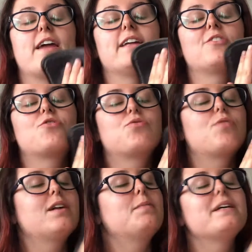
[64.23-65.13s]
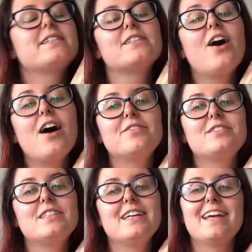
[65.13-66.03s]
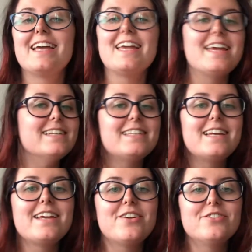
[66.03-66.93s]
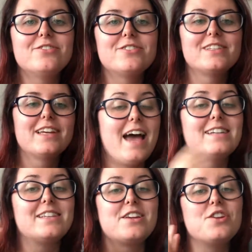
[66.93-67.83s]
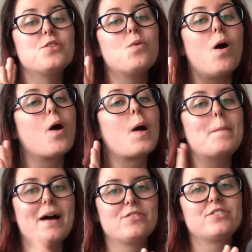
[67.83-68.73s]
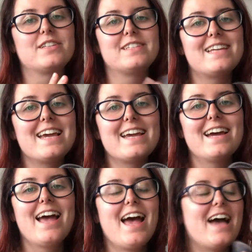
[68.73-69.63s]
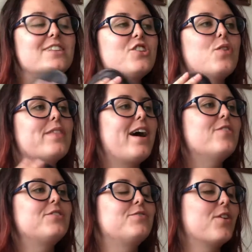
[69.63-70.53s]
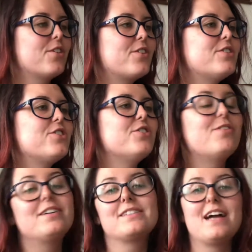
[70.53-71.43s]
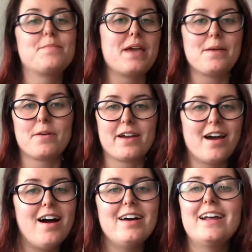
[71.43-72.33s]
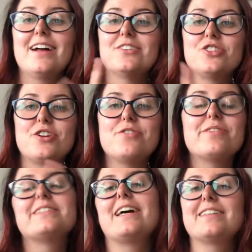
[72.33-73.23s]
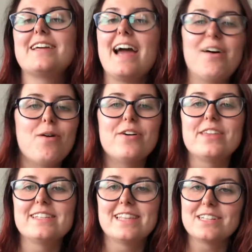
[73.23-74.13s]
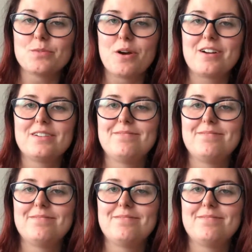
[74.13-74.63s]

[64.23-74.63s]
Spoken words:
incredibly soft, easy to use, as you are about to see. And so without further ado, I'll stop yabbering on and I'll show you exactly how well these things work.